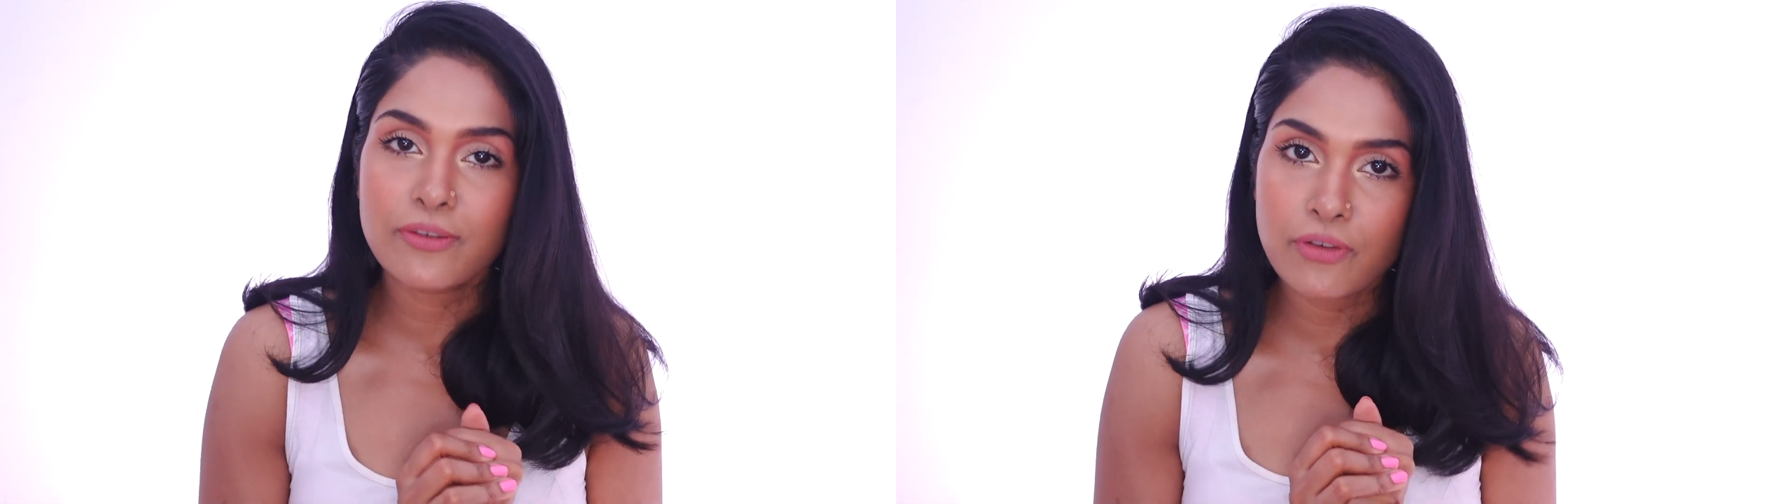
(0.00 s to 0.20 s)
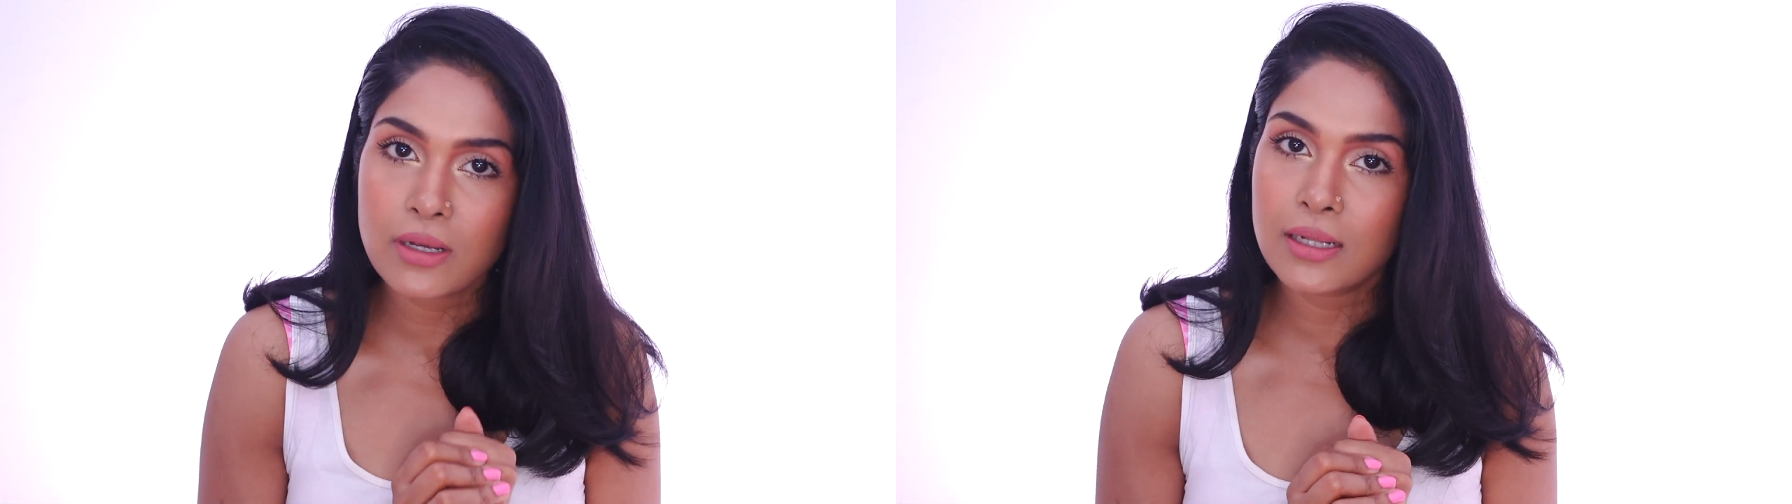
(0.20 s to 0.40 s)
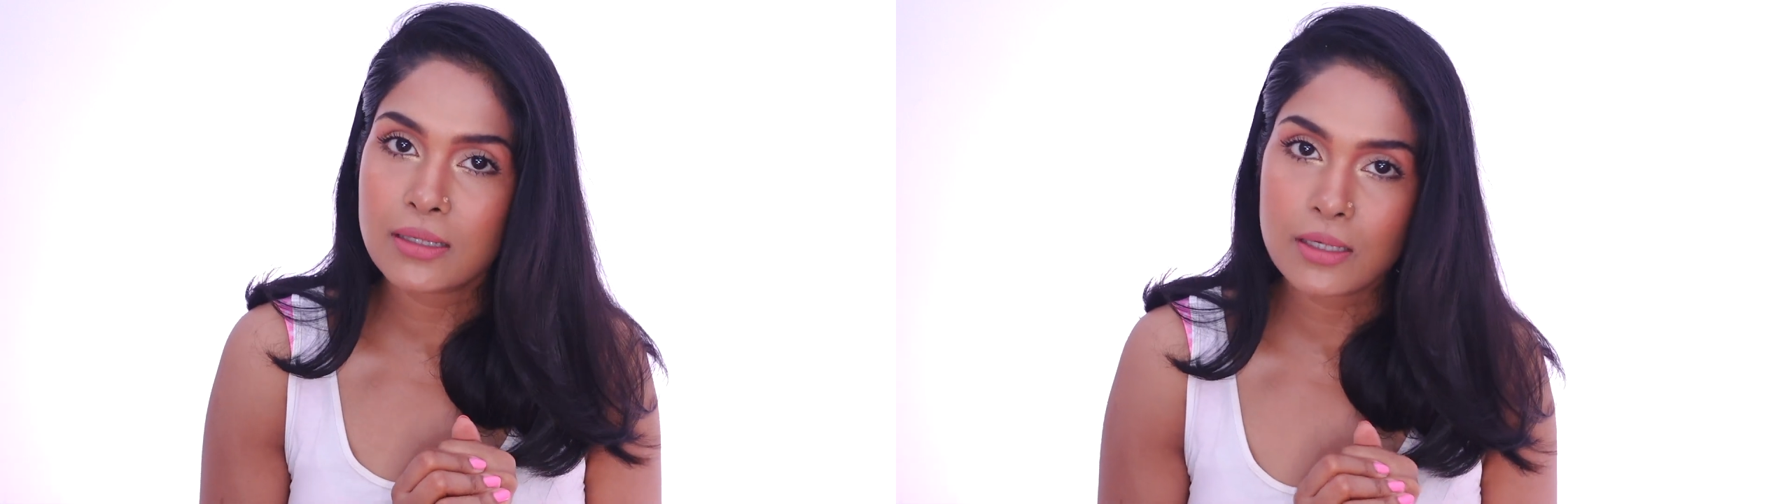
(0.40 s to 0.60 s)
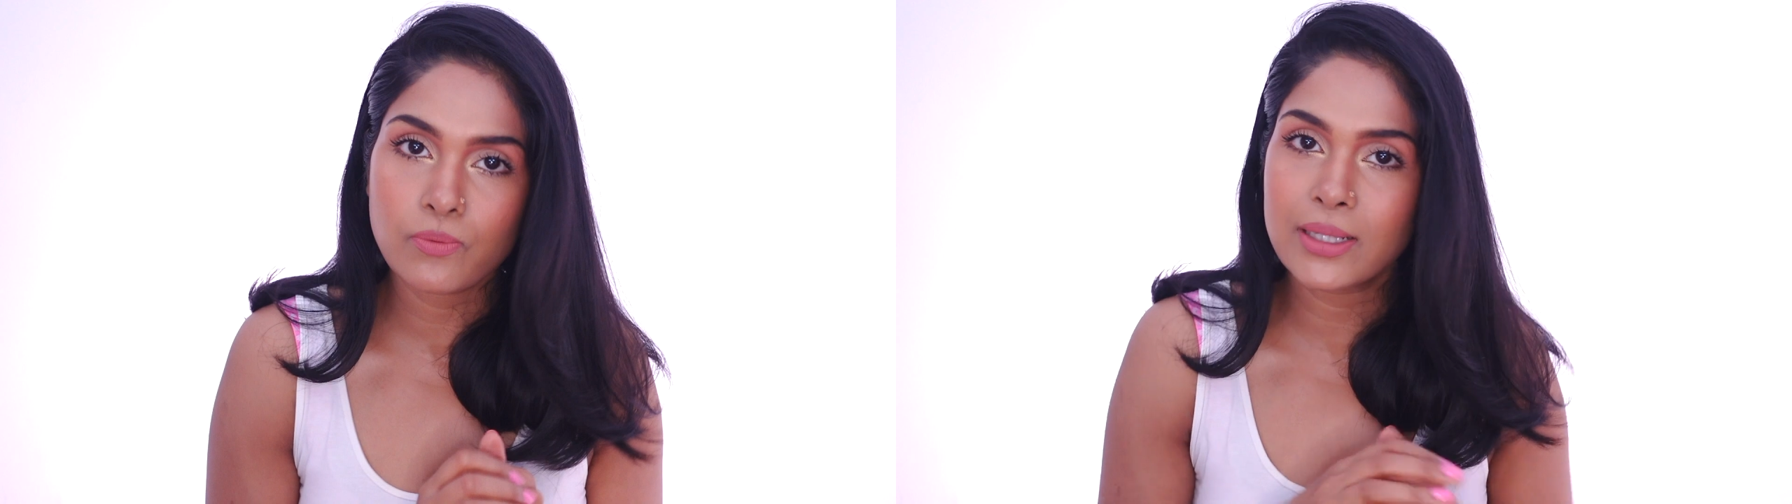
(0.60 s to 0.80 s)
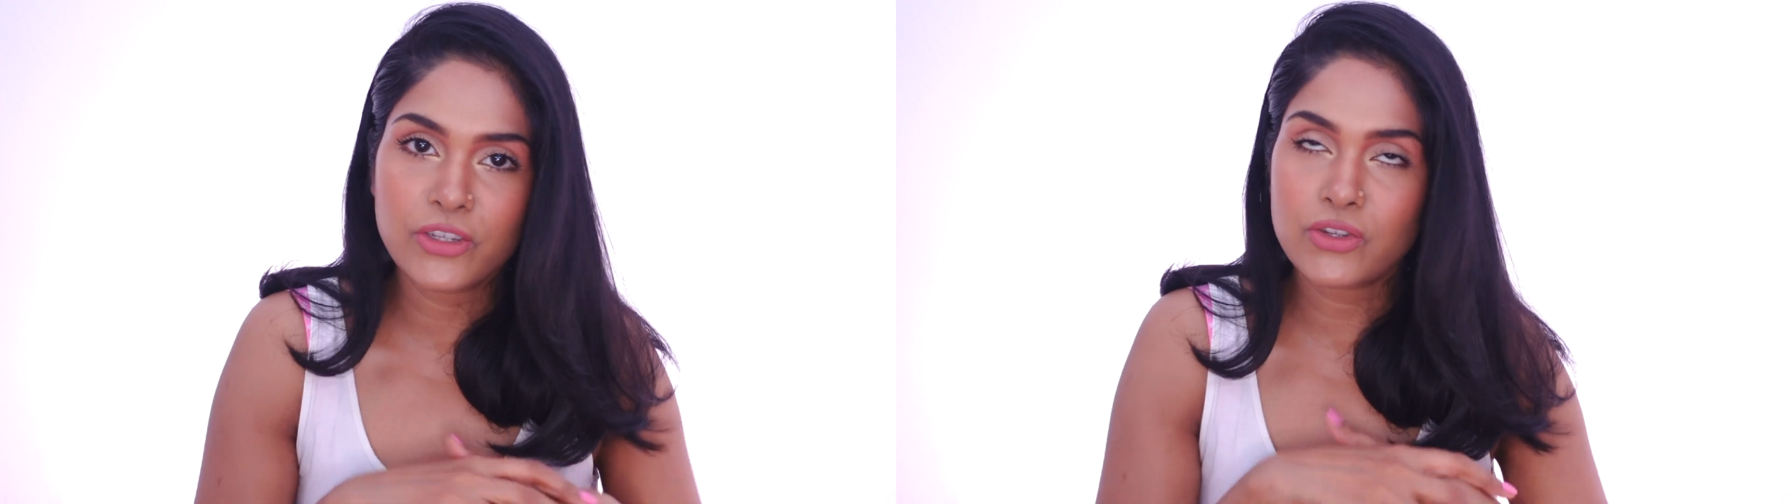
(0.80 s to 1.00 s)
difficult. It
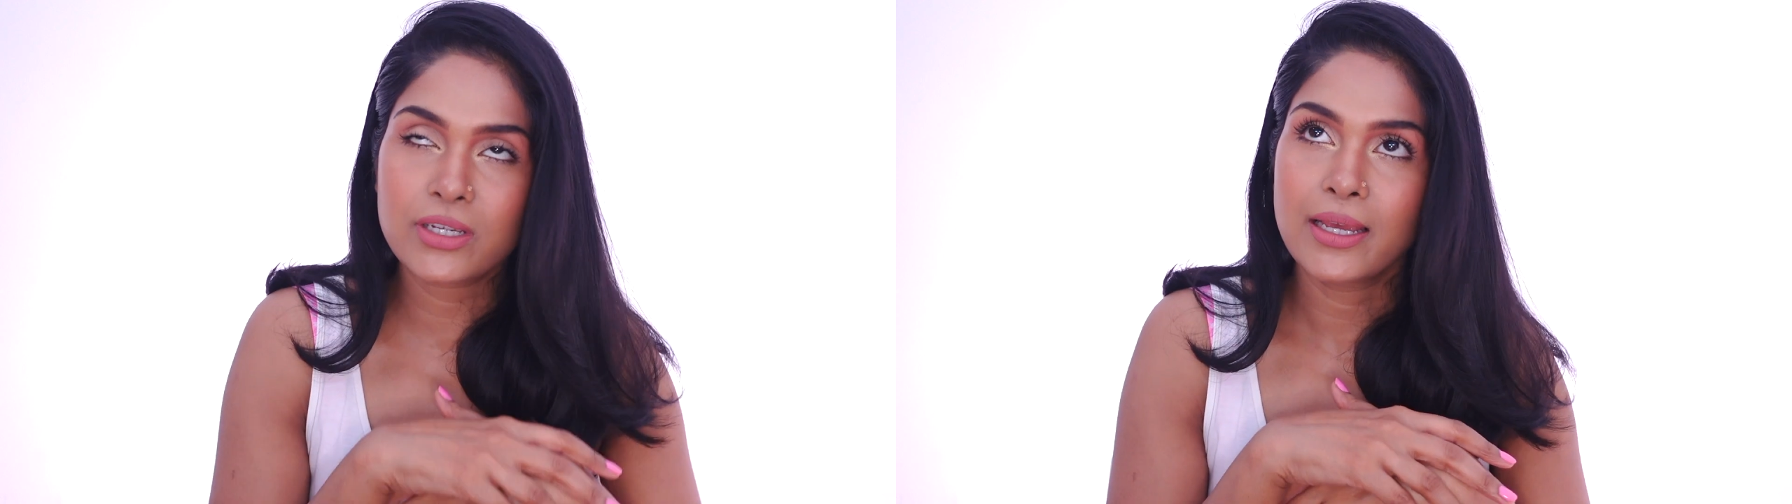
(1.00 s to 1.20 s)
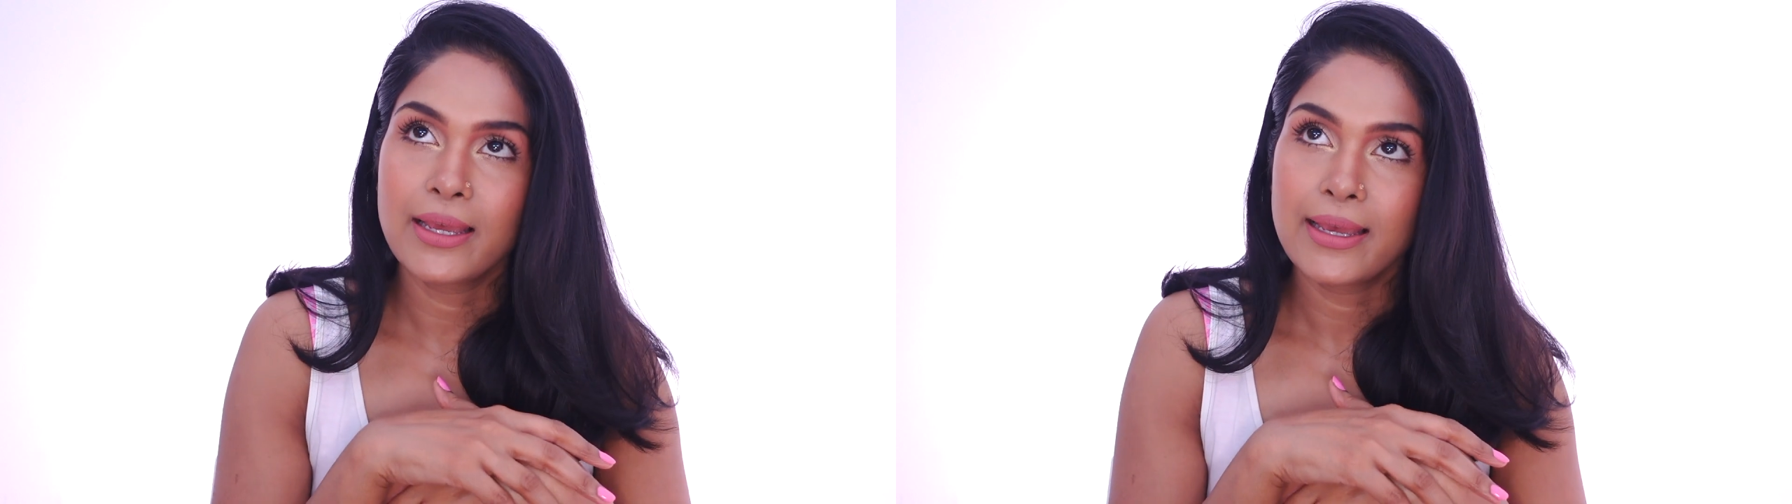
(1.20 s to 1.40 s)
will just